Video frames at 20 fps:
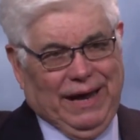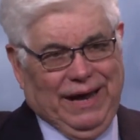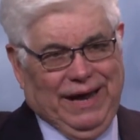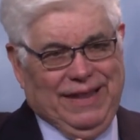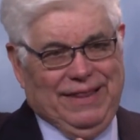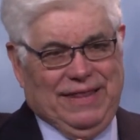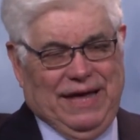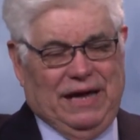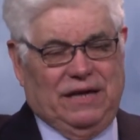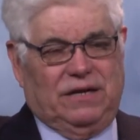
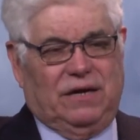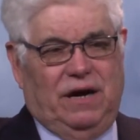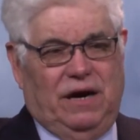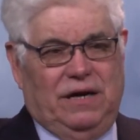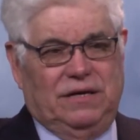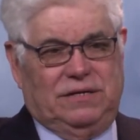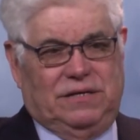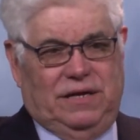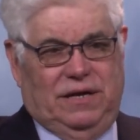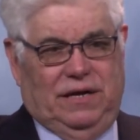in that
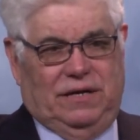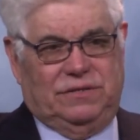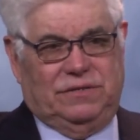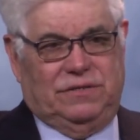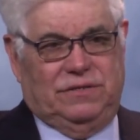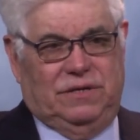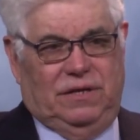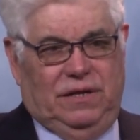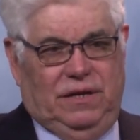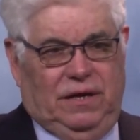
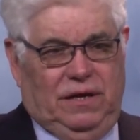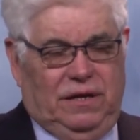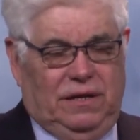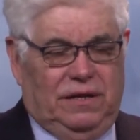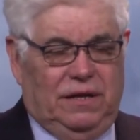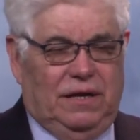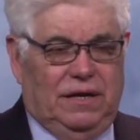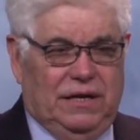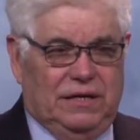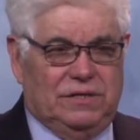context, the,
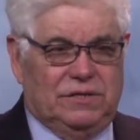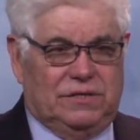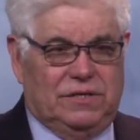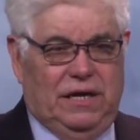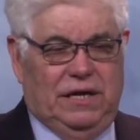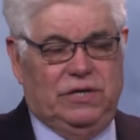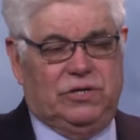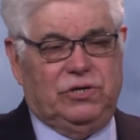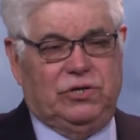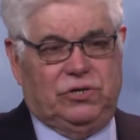the
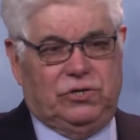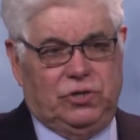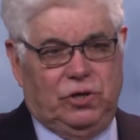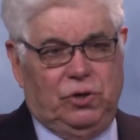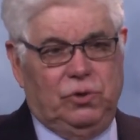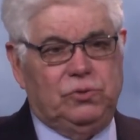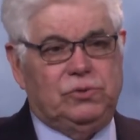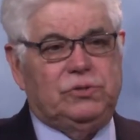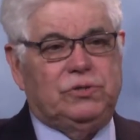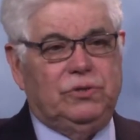legislature
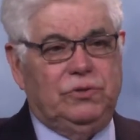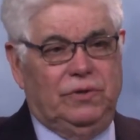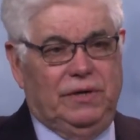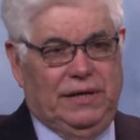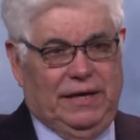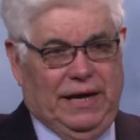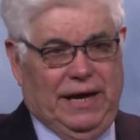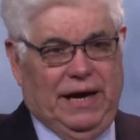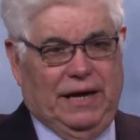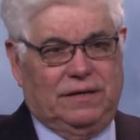chose to
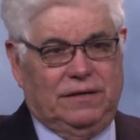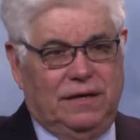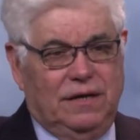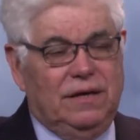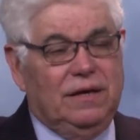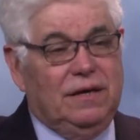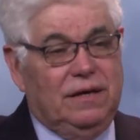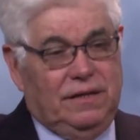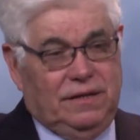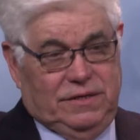enact
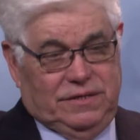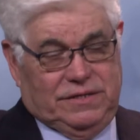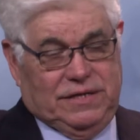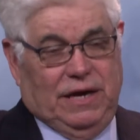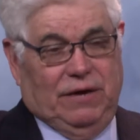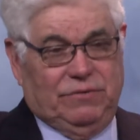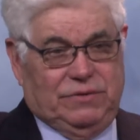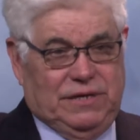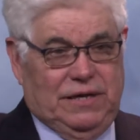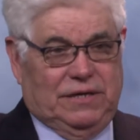the
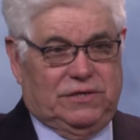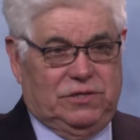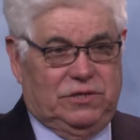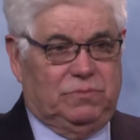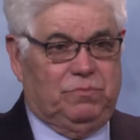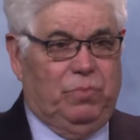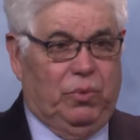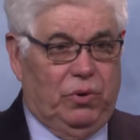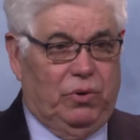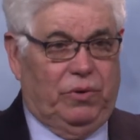South
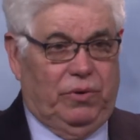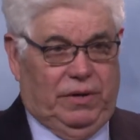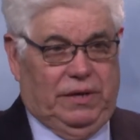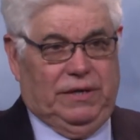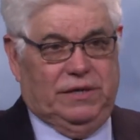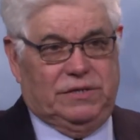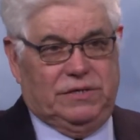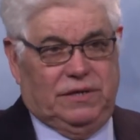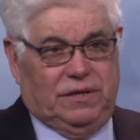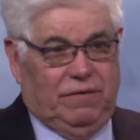Texas Border
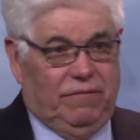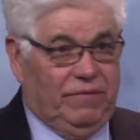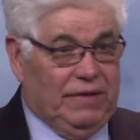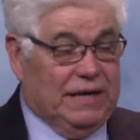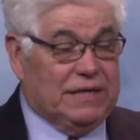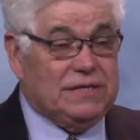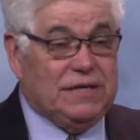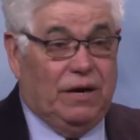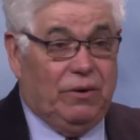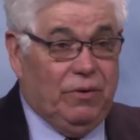Initiative, and
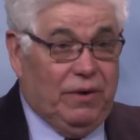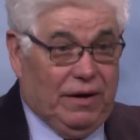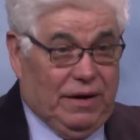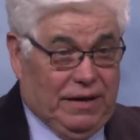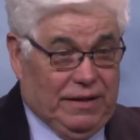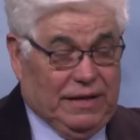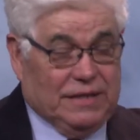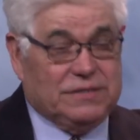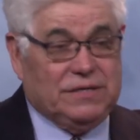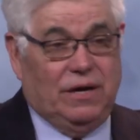that's how it,
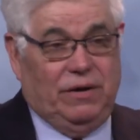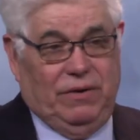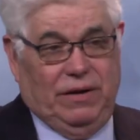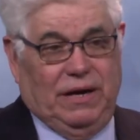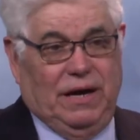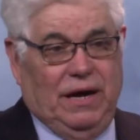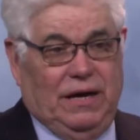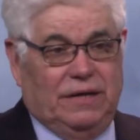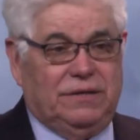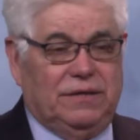that's how
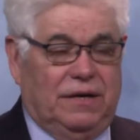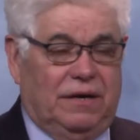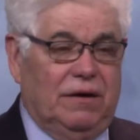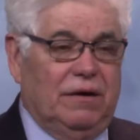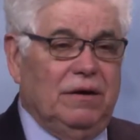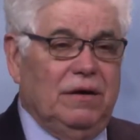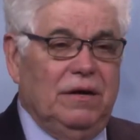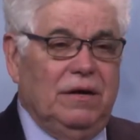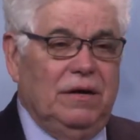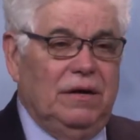it got
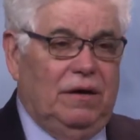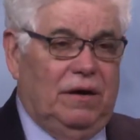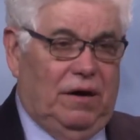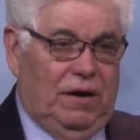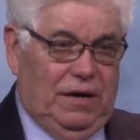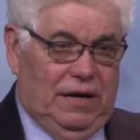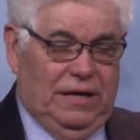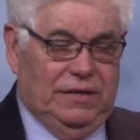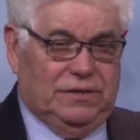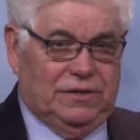there.
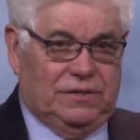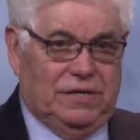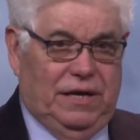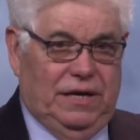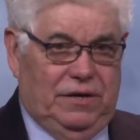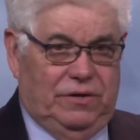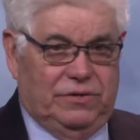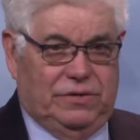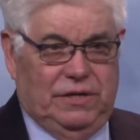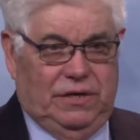Our
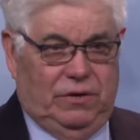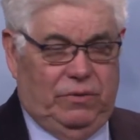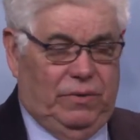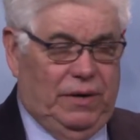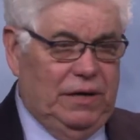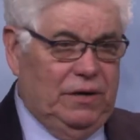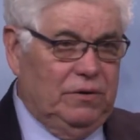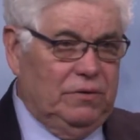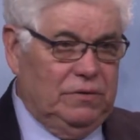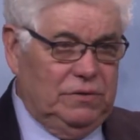legislators in
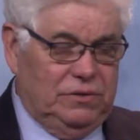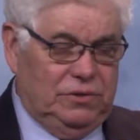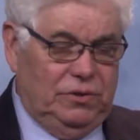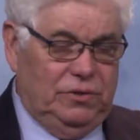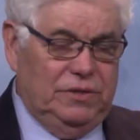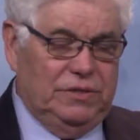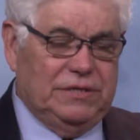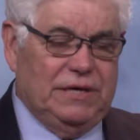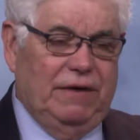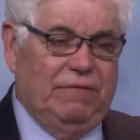Laredo,
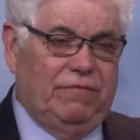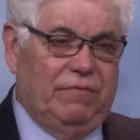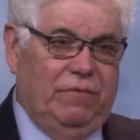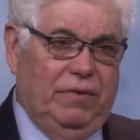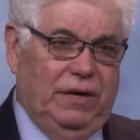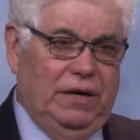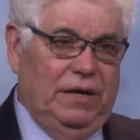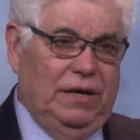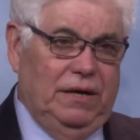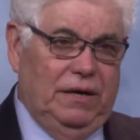Judy
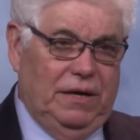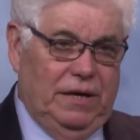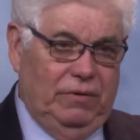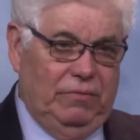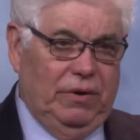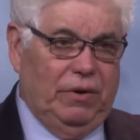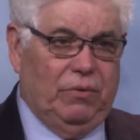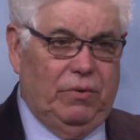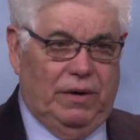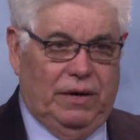Saffarini and
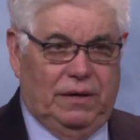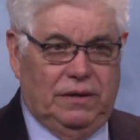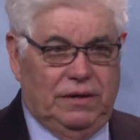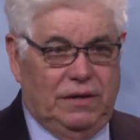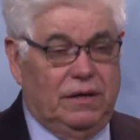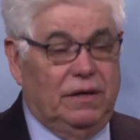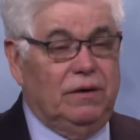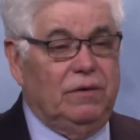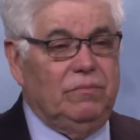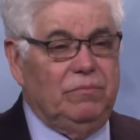Henry Cuellar,
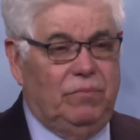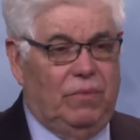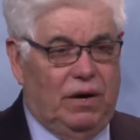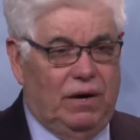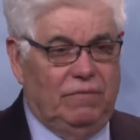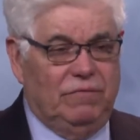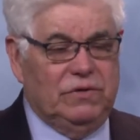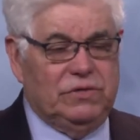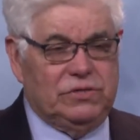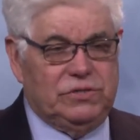did a
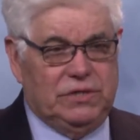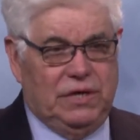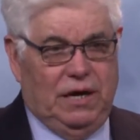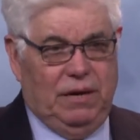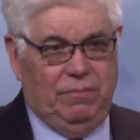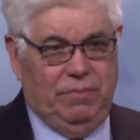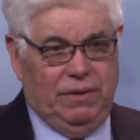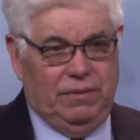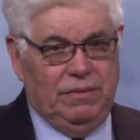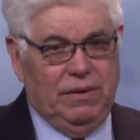marvelous
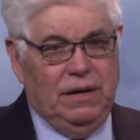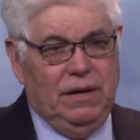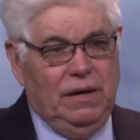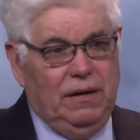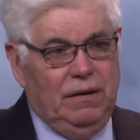job in